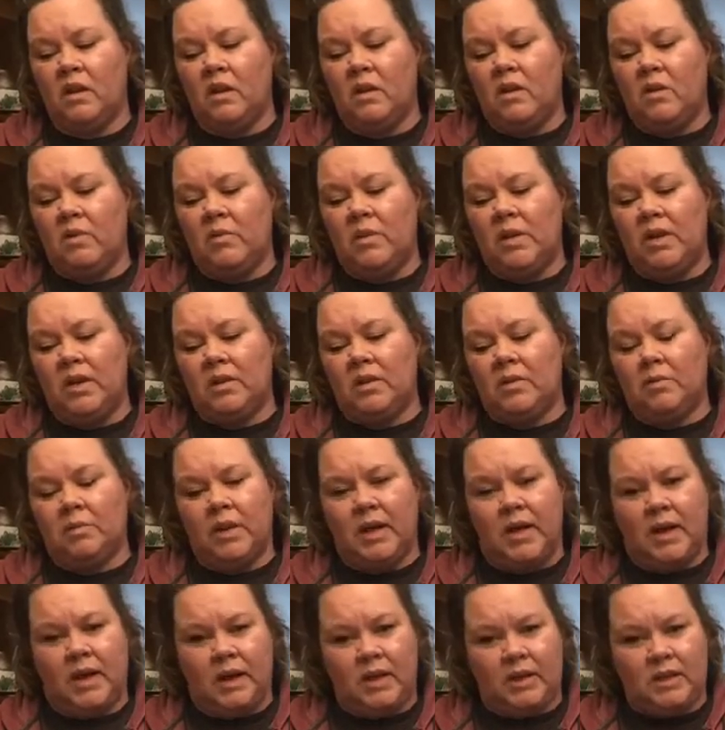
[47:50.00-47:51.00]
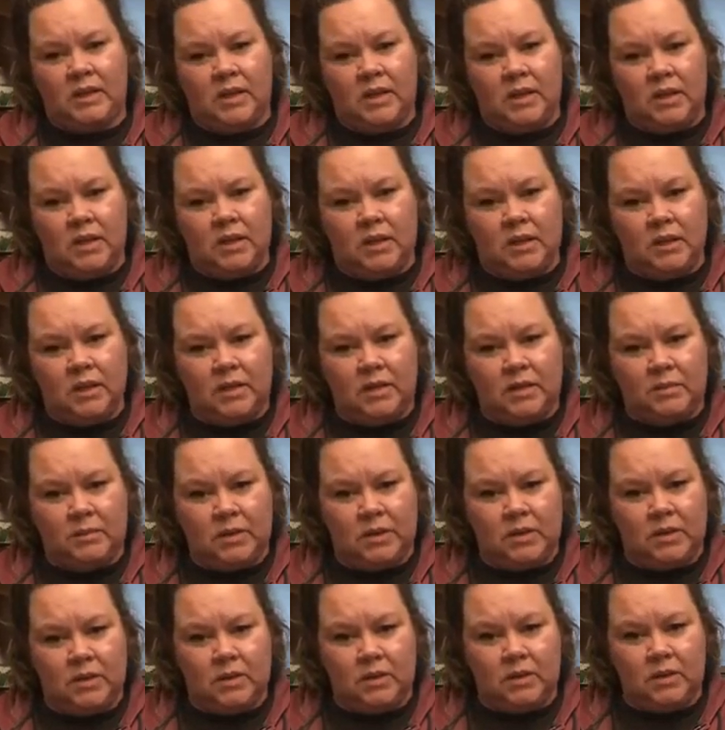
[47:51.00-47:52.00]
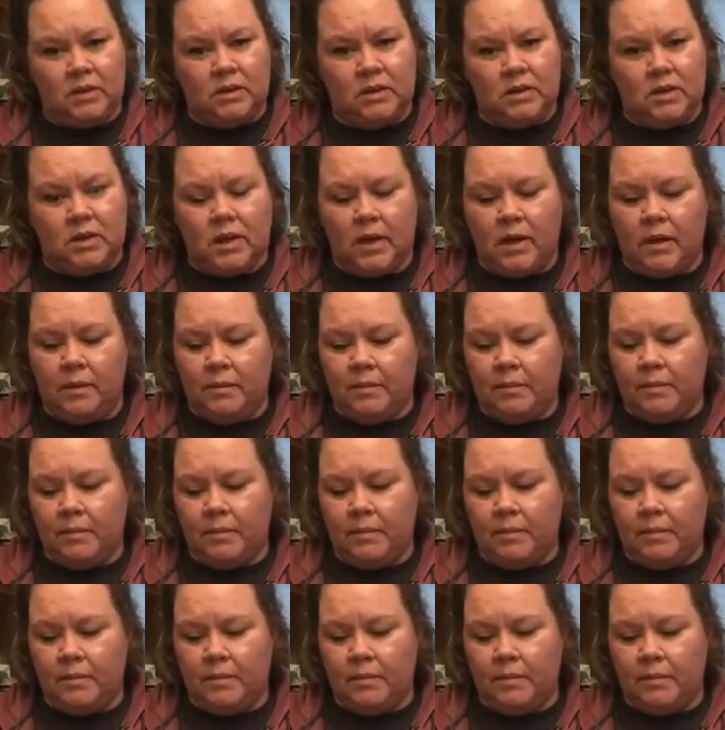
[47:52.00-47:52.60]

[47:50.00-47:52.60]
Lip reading: we get to play IT specialist today.